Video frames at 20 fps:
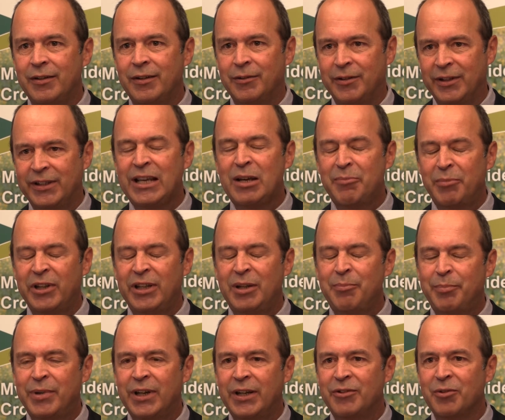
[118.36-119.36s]
there can be an
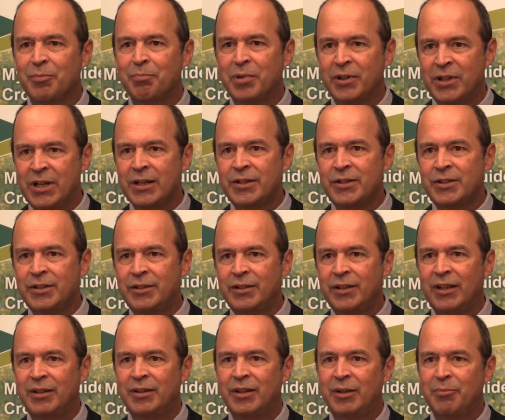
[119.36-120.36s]
impact on production
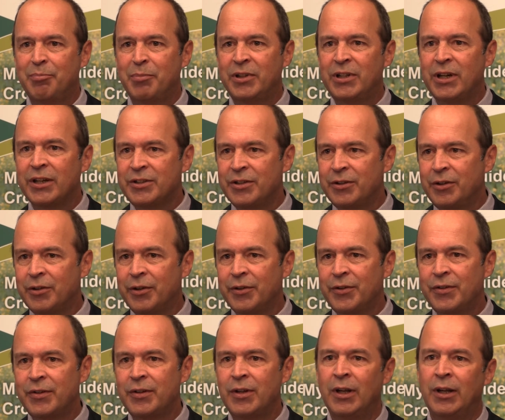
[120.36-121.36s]
and production
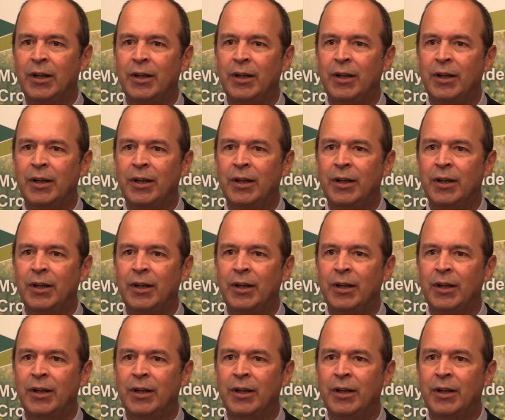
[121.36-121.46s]
costs.